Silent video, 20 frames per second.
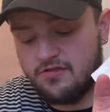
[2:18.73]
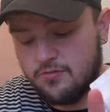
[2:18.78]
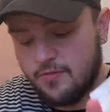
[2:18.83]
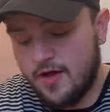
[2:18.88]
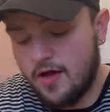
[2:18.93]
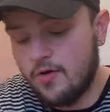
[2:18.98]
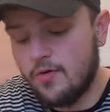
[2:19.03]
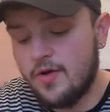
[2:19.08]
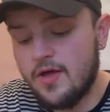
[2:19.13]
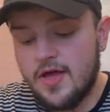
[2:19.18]
as
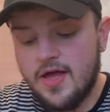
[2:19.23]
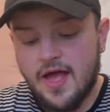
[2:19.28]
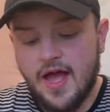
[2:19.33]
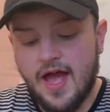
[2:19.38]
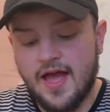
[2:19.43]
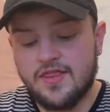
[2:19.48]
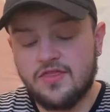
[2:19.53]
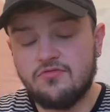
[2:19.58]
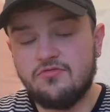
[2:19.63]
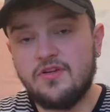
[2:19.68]
well.
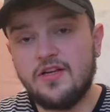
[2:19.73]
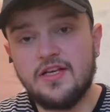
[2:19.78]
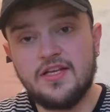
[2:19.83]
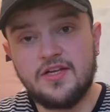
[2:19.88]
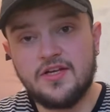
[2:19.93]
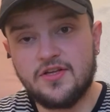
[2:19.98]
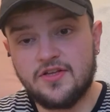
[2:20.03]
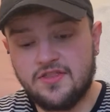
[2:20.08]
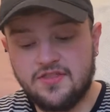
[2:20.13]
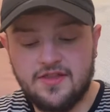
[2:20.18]
And the really
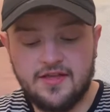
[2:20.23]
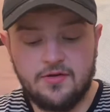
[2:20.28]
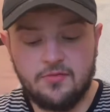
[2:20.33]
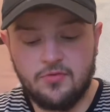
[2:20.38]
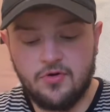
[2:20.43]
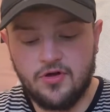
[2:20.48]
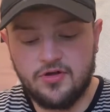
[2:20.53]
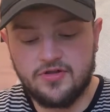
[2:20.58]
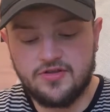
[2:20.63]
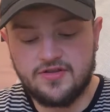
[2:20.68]
good thing
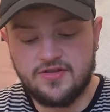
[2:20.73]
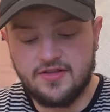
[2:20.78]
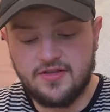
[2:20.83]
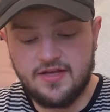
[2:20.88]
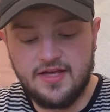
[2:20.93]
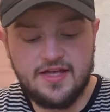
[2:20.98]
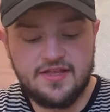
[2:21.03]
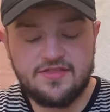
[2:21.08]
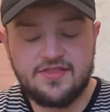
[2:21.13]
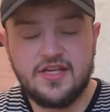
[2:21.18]
was,
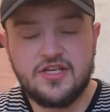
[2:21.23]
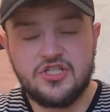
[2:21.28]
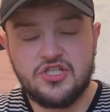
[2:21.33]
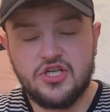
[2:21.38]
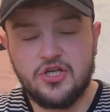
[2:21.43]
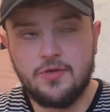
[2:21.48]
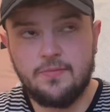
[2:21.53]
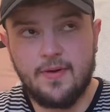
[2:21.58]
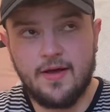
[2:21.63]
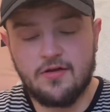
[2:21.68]
it said
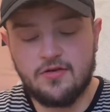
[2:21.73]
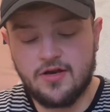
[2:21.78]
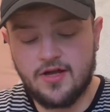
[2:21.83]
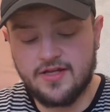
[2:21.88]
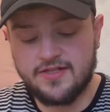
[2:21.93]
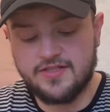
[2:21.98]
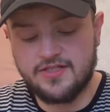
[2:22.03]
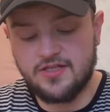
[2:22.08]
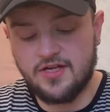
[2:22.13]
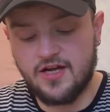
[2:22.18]

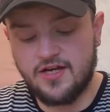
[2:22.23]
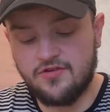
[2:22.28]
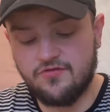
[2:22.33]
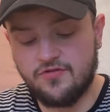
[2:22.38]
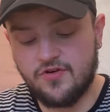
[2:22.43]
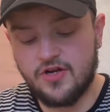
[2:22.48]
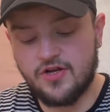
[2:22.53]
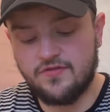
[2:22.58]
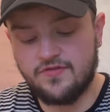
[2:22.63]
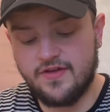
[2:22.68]
£2.99 in
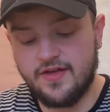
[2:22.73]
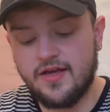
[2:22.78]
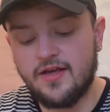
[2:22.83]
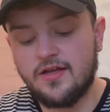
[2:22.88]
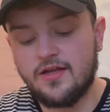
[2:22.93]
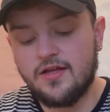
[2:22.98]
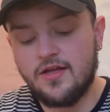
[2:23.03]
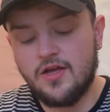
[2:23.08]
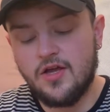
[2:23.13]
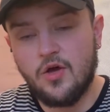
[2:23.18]
front of it.
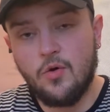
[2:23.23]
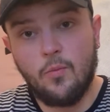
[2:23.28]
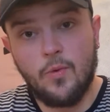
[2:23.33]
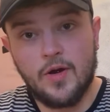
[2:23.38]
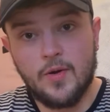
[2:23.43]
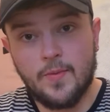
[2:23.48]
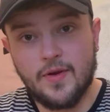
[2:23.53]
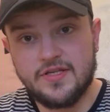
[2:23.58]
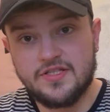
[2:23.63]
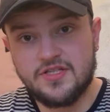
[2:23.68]

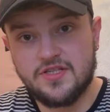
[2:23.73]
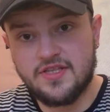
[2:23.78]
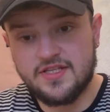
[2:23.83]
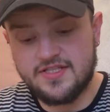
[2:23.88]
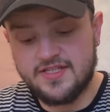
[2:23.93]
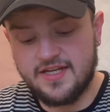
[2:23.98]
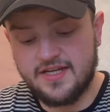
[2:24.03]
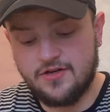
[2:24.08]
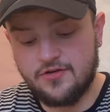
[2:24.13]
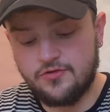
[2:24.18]
When I went to the
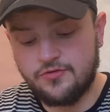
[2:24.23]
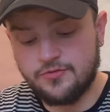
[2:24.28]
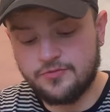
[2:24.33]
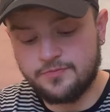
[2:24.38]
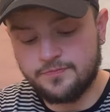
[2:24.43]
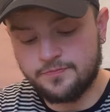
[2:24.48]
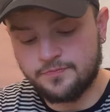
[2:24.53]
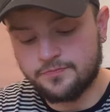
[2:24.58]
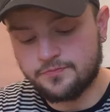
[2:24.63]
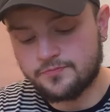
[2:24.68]
till,
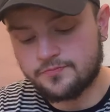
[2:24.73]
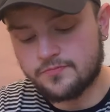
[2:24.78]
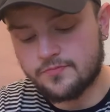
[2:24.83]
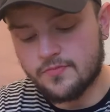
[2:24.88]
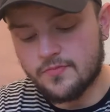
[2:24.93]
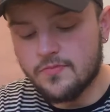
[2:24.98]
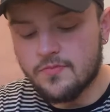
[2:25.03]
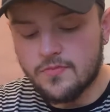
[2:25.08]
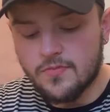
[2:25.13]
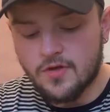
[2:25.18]

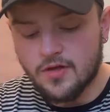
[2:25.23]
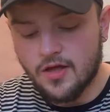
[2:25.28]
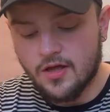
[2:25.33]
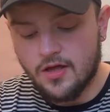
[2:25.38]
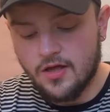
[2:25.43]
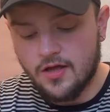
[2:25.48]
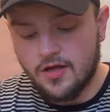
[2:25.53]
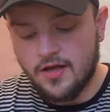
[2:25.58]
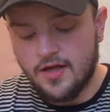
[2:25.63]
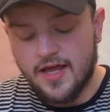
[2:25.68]

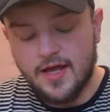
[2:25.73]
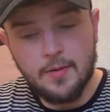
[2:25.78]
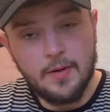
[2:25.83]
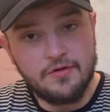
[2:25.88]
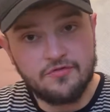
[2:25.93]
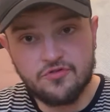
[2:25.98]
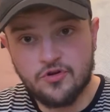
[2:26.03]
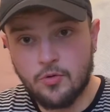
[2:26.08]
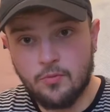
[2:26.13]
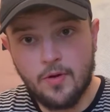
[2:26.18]
it
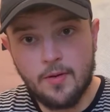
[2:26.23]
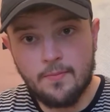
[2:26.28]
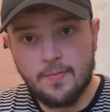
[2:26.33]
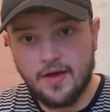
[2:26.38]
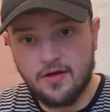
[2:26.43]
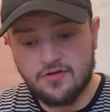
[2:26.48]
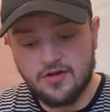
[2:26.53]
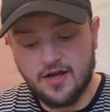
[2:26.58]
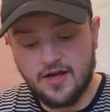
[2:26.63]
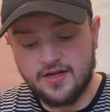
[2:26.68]
went for at
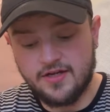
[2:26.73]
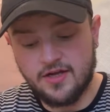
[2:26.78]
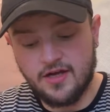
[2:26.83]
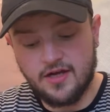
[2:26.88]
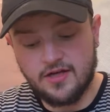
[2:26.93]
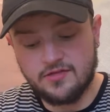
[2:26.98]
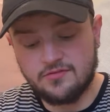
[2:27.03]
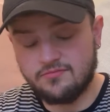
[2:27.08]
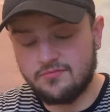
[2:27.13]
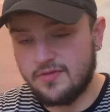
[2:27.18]

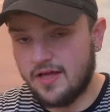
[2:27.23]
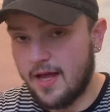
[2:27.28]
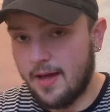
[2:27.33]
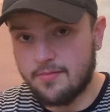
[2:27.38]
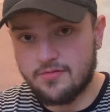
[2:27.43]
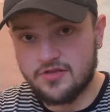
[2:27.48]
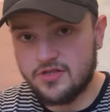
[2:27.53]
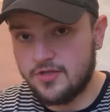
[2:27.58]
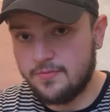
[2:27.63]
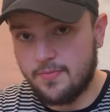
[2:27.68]
£1.99.
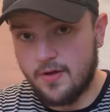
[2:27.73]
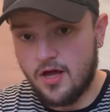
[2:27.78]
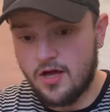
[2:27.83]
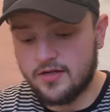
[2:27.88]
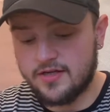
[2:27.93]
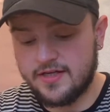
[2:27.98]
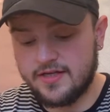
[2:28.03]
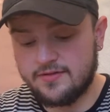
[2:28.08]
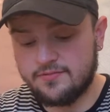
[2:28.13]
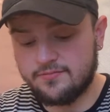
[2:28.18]
Absolute
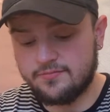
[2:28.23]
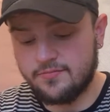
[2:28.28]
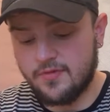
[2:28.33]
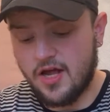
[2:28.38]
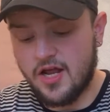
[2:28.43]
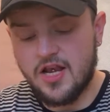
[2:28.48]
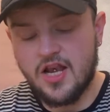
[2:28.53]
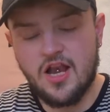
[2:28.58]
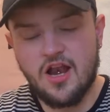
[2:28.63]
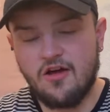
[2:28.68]
bargain.
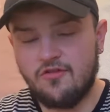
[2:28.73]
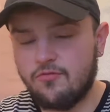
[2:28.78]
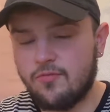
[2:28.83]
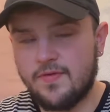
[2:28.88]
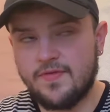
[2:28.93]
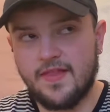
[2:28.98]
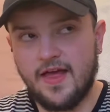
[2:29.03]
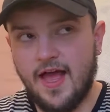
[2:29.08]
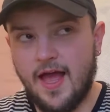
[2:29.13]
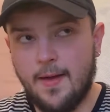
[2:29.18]
I love
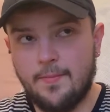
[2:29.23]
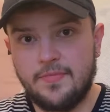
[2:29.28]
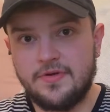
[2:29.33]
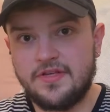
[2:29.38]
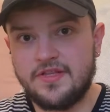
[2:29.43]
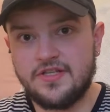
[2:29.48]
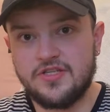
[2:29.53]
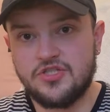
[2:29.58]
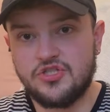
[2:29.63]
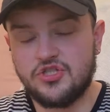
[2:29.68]
when that
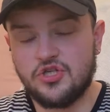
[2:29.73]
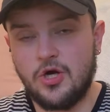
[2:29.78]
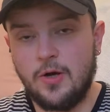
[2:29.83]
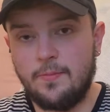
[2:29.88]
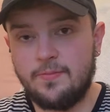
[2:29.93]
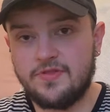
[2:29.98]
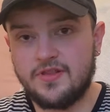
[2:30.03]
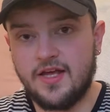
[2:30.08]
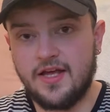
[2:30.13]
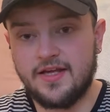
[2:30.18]
happens in
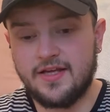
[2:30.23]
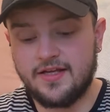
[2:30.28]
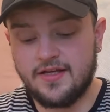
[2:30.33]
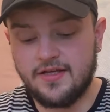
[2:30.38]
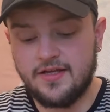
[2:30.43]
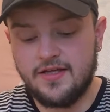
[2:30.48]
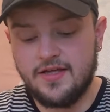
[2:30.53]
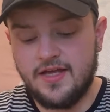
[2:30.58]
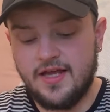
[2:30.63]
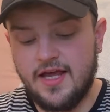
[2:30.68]
shops. Like,
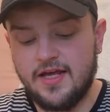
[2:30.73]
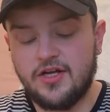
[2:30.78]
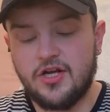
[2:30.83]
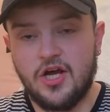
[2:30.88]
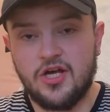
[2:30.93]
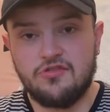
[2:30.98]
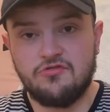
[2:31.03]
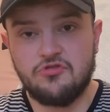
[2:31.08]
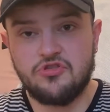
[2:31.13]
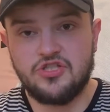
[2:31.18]
it
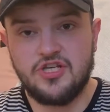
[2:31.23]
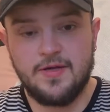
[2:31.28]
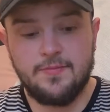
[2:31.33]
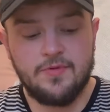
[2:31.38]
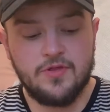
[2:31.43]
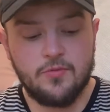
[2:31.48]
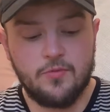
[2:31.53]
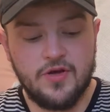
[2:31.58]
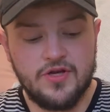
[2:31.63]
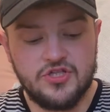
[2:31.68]
goes through
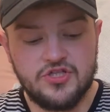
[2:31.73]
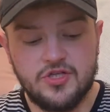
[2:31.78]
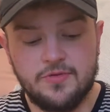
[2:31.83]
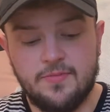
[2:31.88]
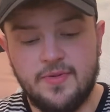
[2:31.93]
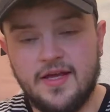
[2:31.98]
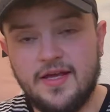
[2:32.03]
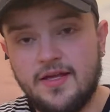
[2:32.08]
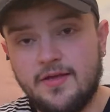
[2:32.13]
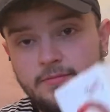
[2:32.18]
cheaper than what it
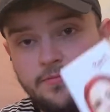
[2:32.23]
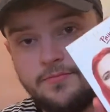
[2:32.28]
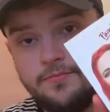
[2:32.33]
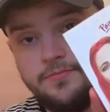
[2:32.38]
should be.